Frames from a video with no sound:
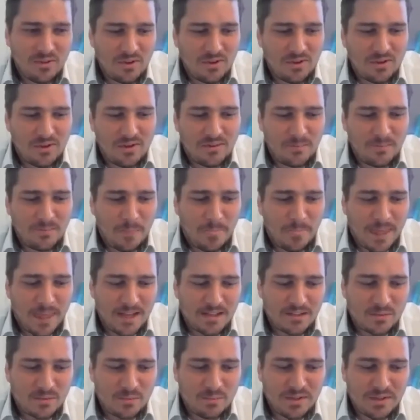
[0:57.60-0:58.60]
that
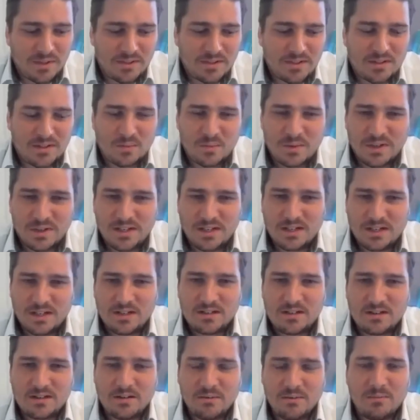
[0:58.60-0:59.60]
as a business, we
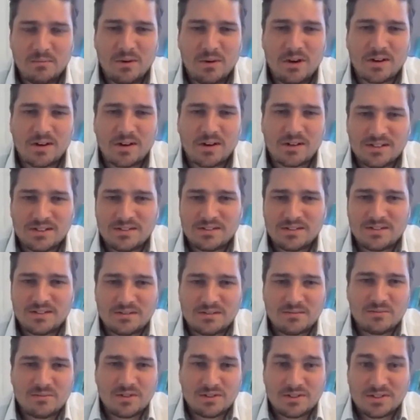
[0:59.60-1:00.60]
needed a marketing
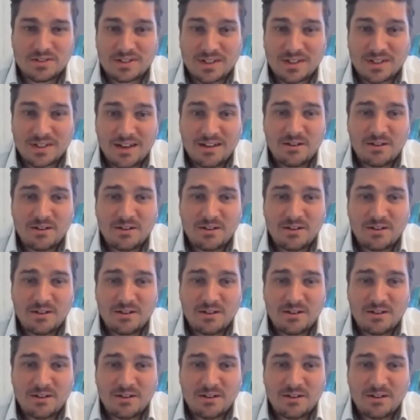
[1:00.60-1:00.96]
system that's